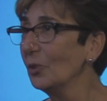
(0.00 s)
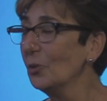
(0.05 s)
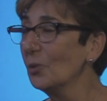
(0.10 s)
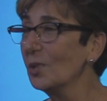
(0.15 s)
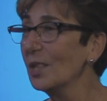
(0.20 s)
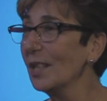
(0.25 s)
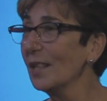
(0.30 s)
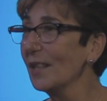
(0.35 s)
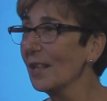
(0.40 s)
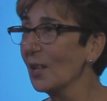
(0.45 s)
You
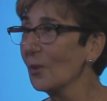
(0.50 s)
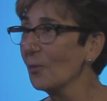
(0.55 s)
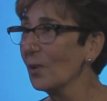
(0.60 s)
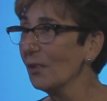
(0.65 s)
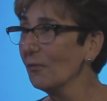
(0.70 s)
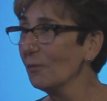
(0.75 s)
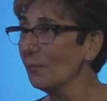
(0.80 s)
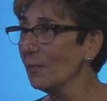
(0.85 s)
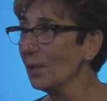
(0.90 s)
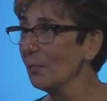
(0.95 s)
take that away
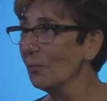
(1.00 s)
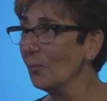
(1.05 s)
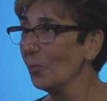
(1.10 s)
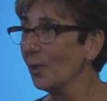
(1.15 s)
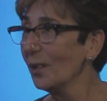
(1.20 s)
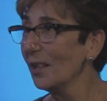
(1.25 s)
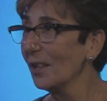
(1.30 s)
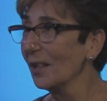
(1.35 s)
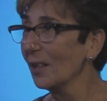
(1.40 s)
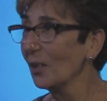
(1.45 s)
from them,
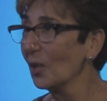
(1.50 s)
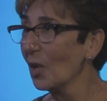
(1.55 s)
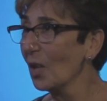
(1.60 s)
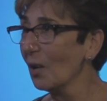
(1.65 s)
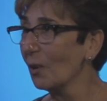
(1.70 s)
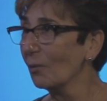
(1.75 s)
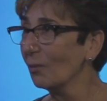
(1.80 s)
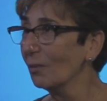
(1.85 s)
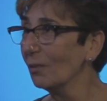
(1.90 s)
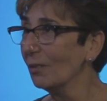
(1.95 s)
where are they going to
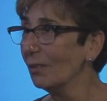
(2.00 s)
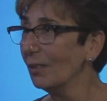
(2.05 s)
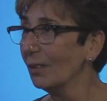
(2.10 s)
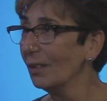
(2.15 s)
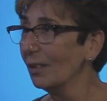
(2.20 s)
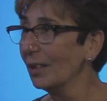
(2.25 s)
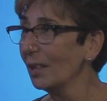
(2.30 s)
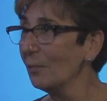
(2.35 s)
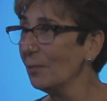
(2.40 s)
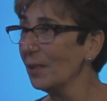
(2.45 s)
go?
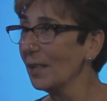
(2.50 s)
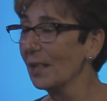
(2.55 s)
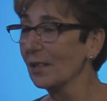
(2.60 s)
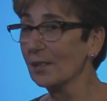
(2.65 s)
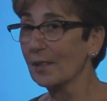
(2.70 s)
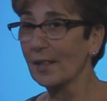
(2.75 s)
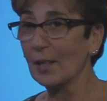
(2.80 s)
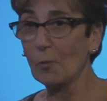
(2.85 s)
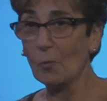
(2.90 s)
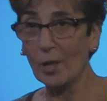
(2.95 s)
I mean,
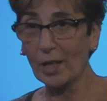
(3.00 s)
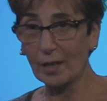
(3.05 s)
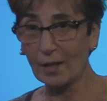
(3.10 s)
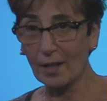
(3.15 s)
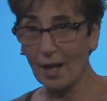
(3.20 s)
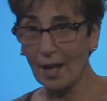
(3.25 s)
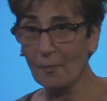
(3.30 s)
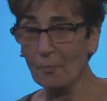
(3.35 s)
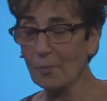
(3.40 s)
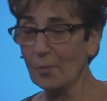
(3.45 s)
they wake
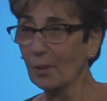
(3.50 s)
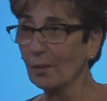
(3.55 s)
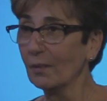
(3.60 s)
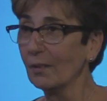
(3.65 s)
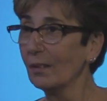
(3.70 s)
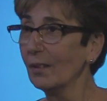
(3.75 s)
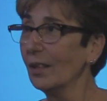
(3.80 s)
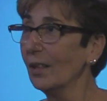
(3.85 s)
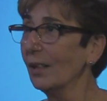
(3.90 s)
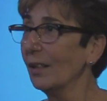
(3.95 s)
up,
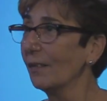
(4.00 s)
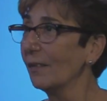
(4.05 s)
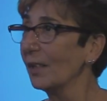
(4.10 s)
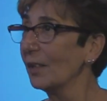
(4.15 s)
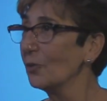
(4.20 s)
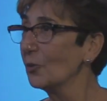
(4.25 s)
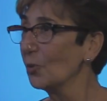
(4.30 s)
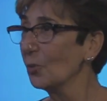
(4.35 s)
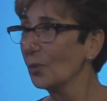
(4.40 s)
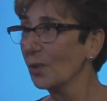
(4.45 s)
they
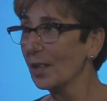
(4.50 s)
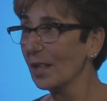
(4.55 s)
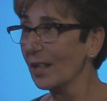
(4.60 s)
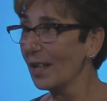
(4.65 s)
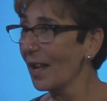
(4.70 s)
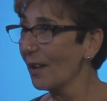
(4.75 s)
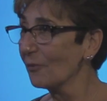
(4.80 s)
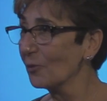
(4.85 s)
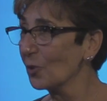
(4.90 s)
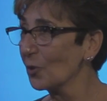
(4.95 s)
do what they
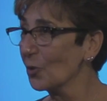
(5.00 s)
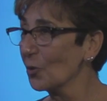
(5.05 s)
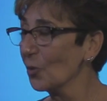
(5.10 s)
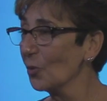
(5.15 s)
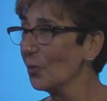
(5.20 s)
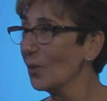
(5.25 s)
have to do,